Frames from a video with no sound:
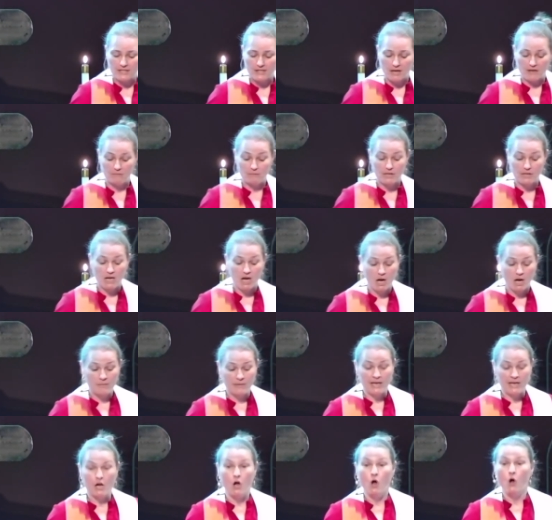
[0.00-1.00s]
of
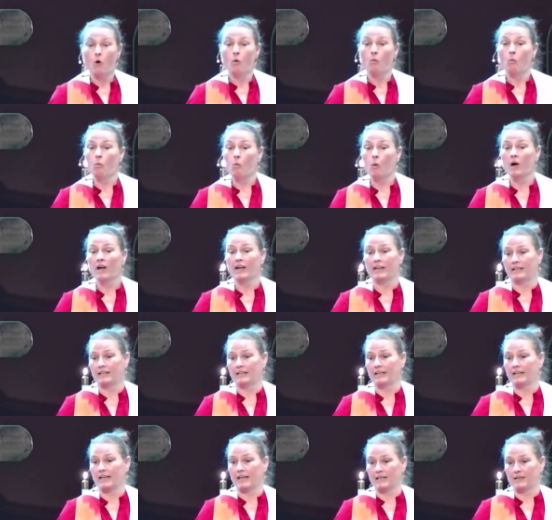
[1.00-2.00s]
becoming one
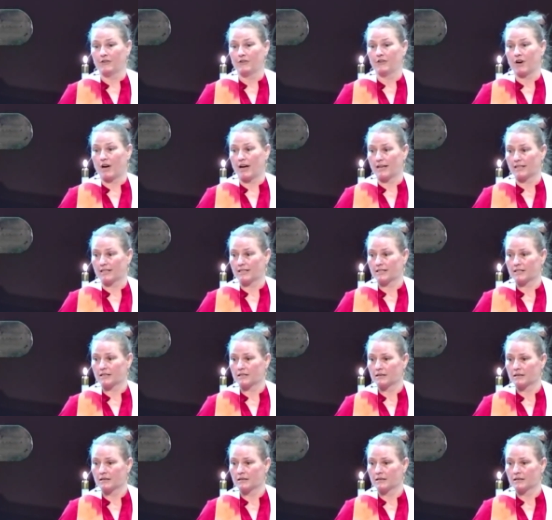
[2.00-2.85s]
in Christ,